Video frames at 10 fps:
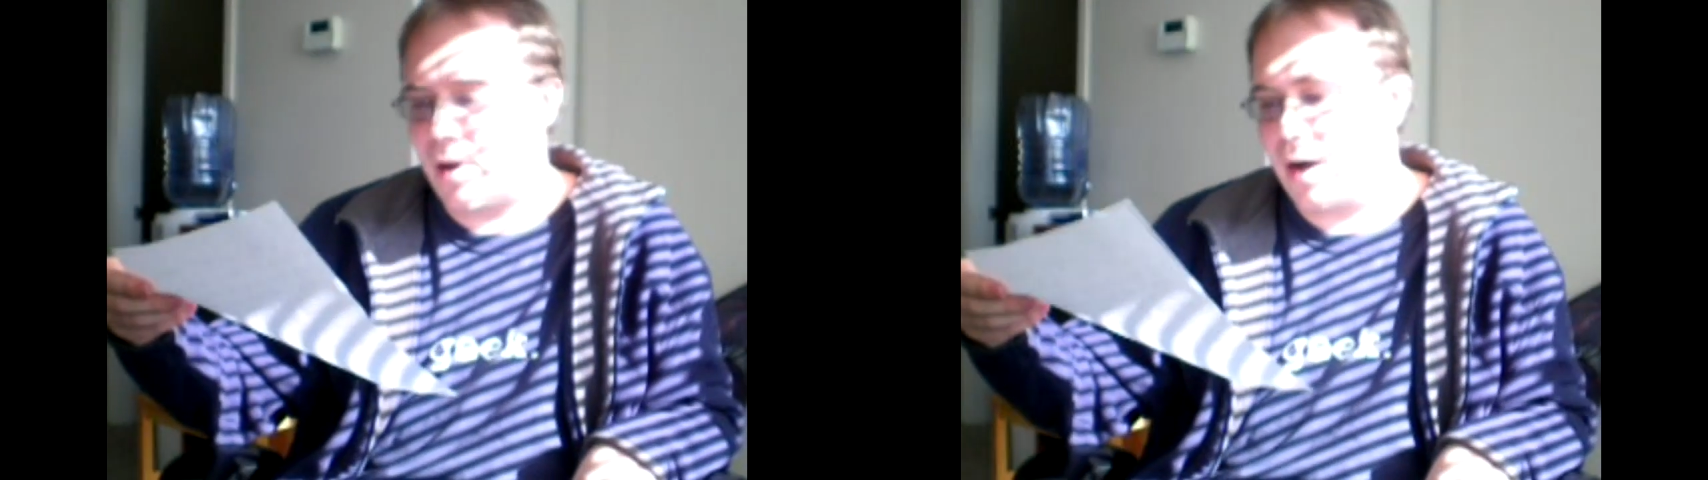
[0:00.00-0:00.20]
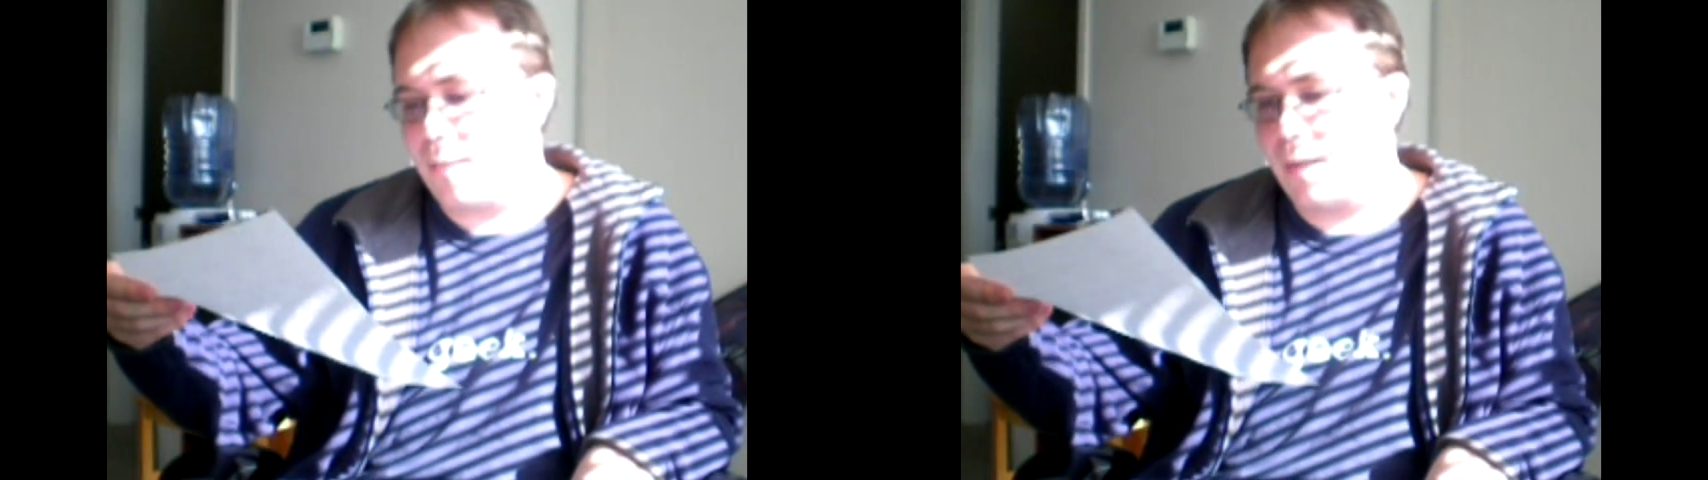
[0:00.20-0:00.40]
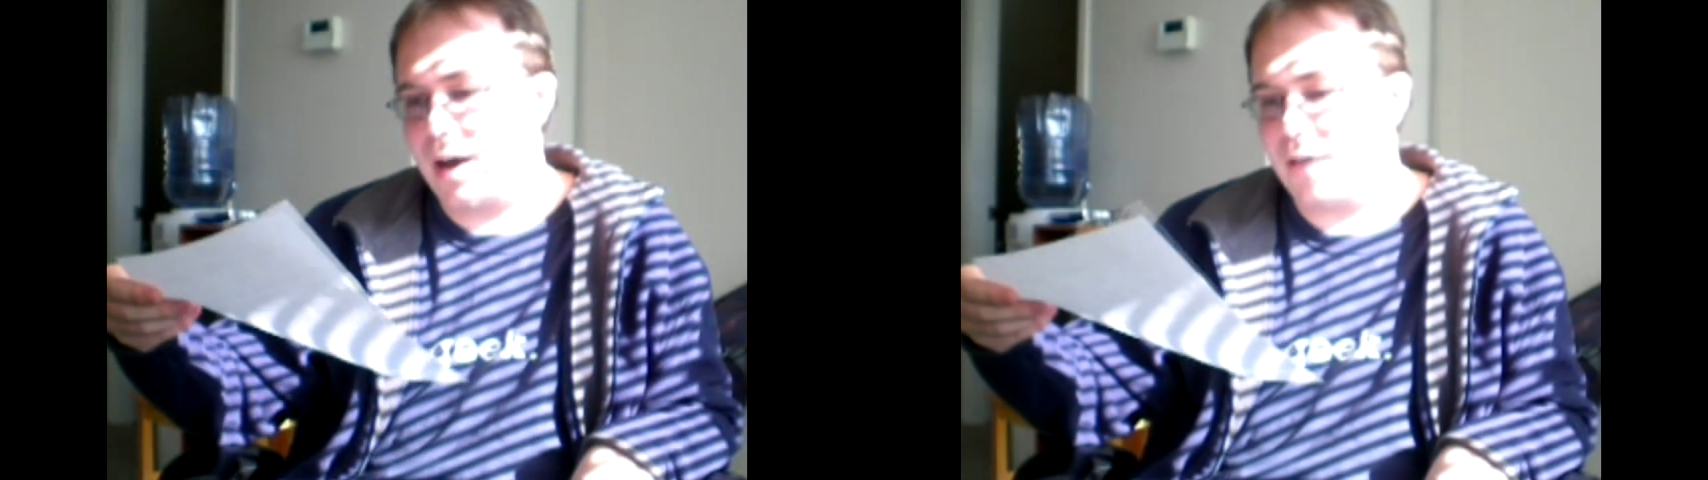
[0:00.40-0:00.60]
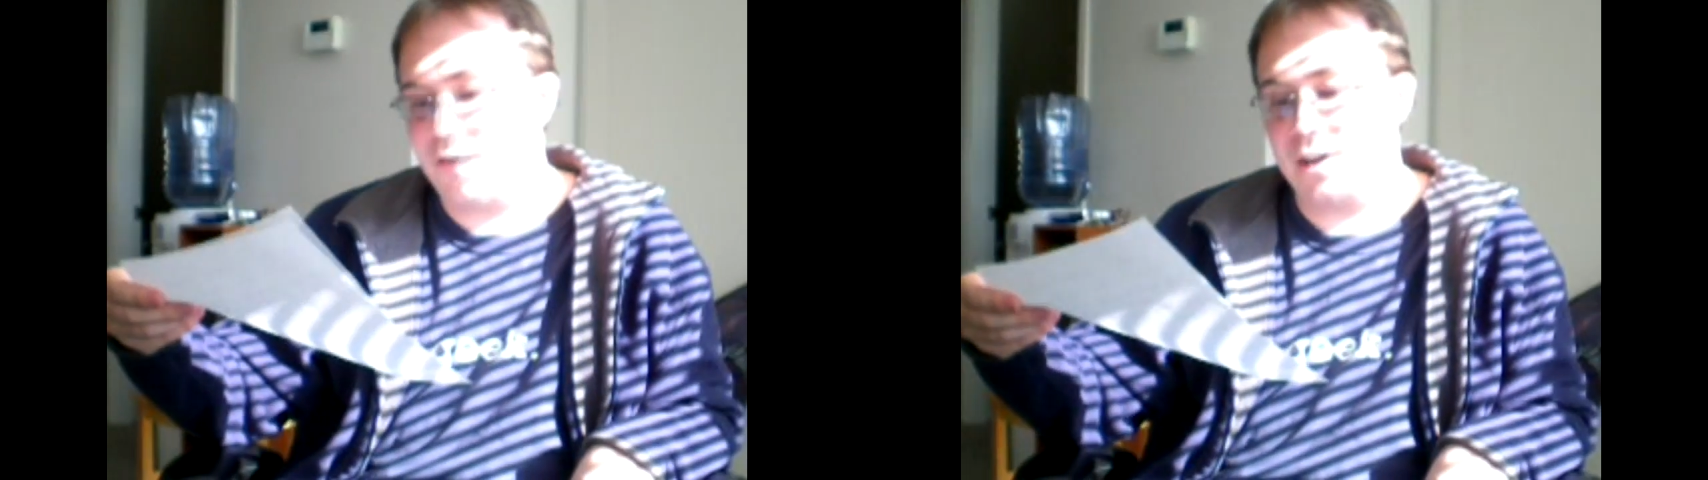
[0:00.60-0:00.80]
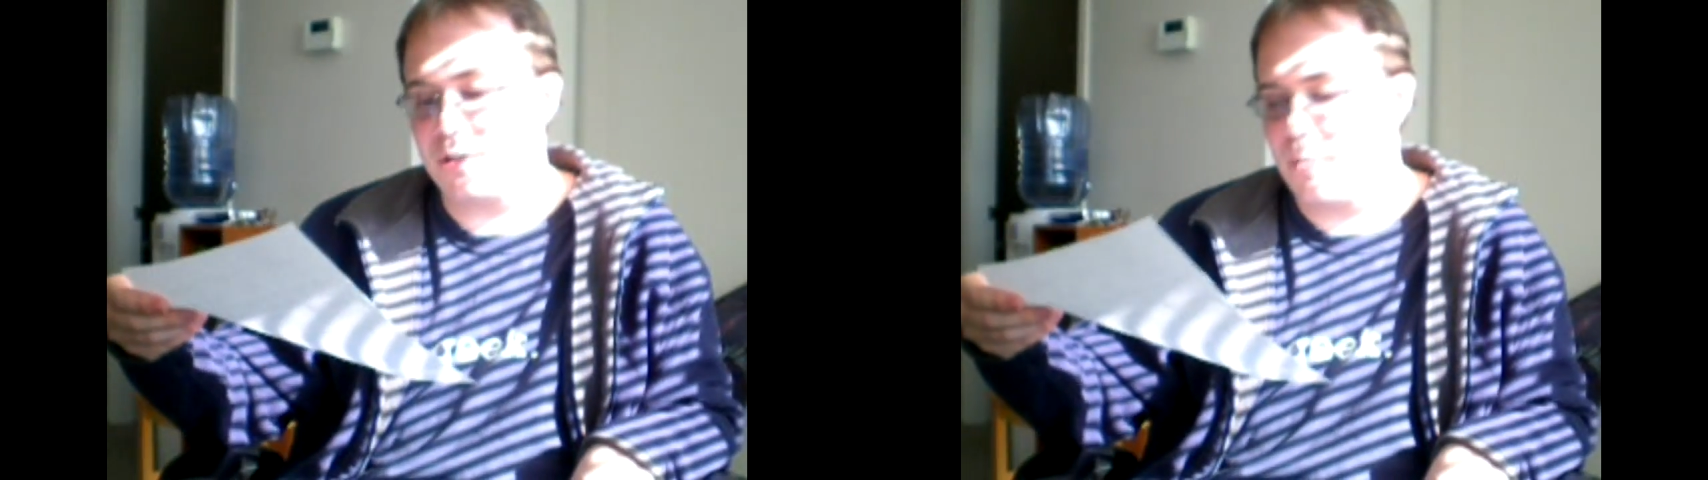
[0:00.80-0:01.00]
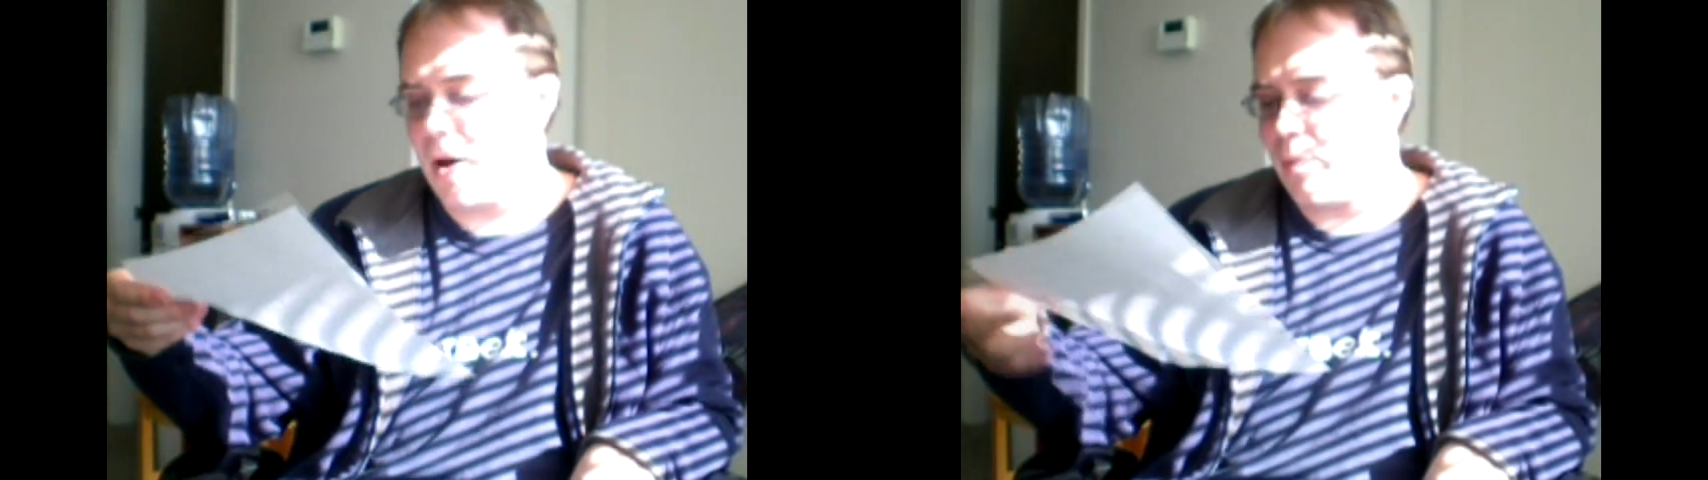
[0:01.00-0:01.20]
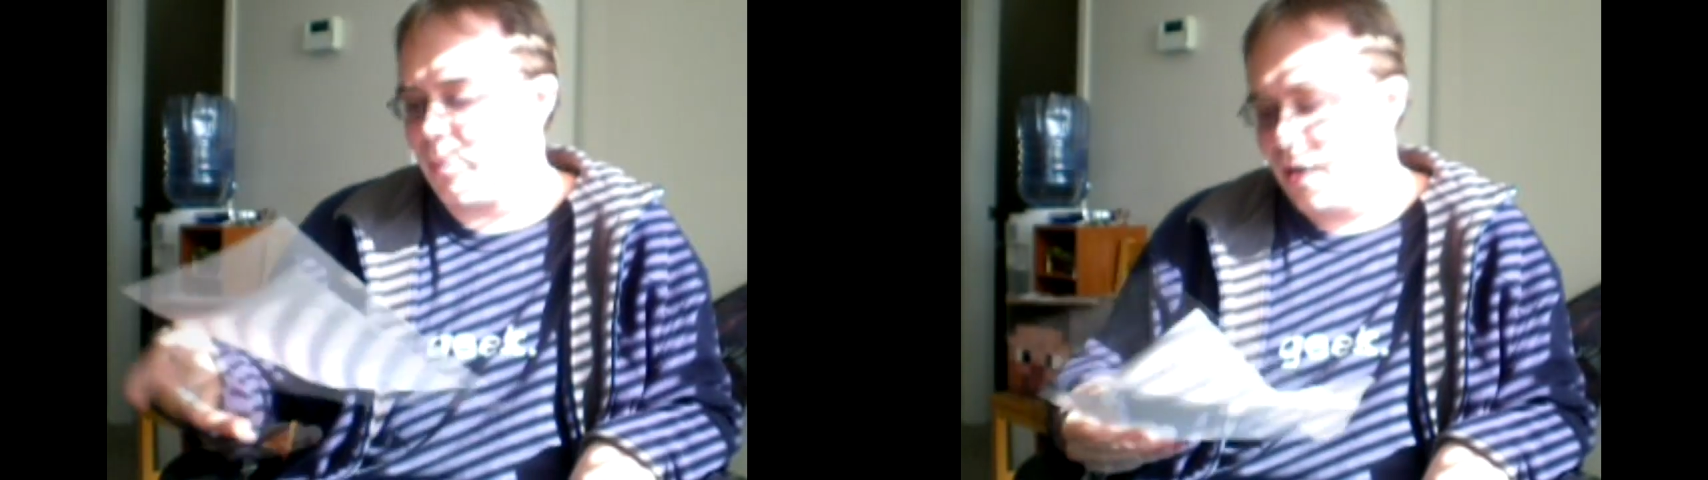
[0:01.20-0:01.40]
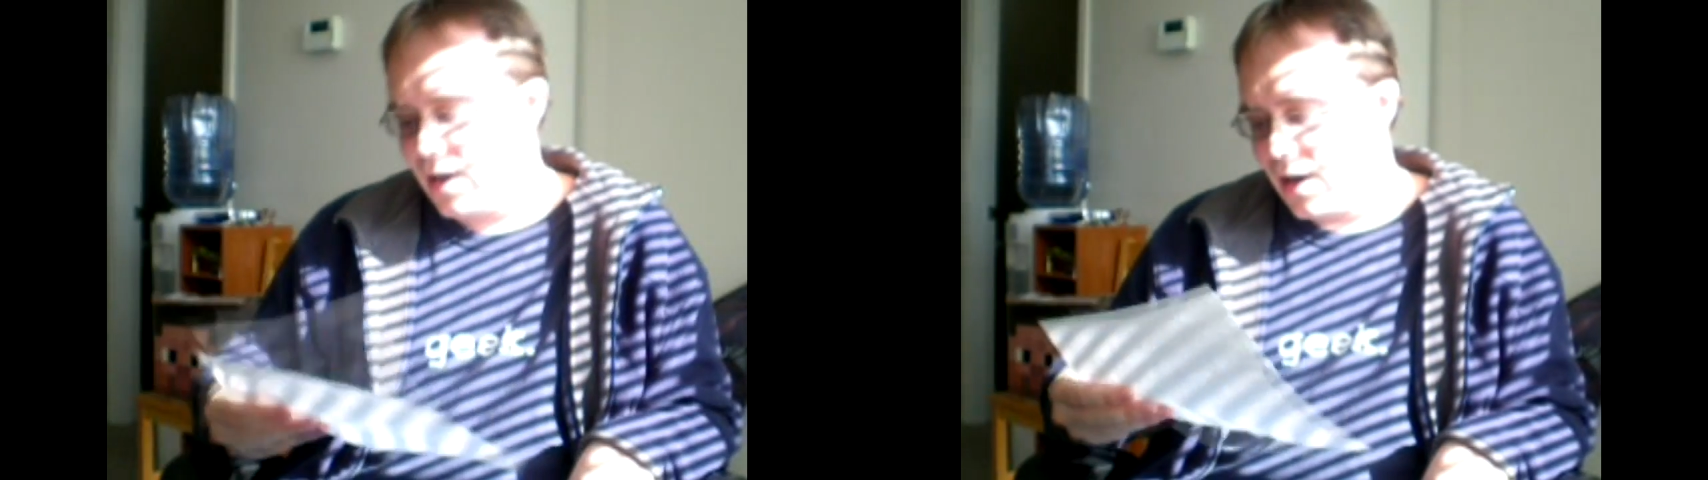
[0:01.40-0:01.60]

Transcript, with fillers: about my adventure map.